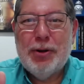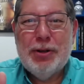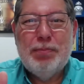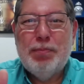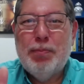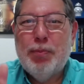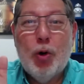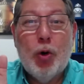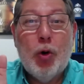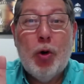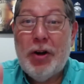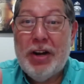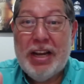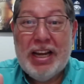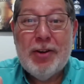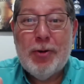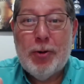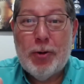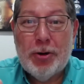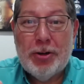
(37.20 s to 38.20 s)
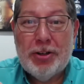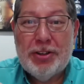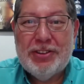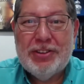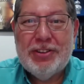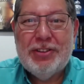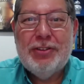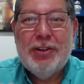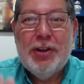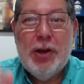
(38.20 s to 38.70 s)
boring
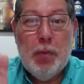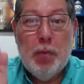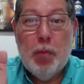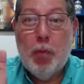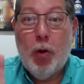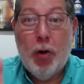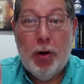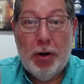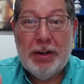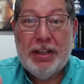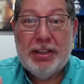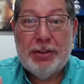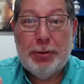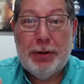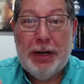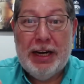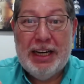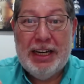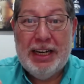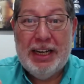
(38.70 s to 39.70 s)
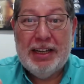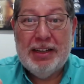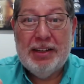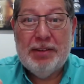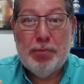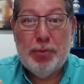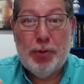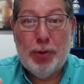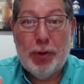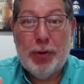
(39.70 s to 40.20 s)
courses, boring training
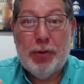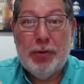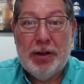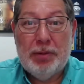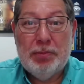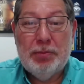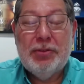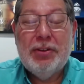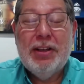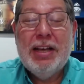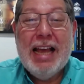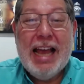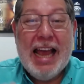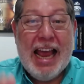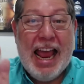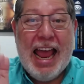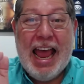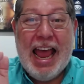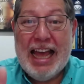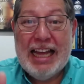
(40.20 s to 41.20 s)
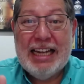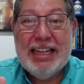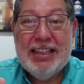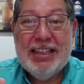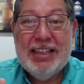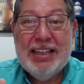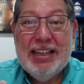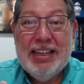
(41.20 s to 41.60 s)
programs, and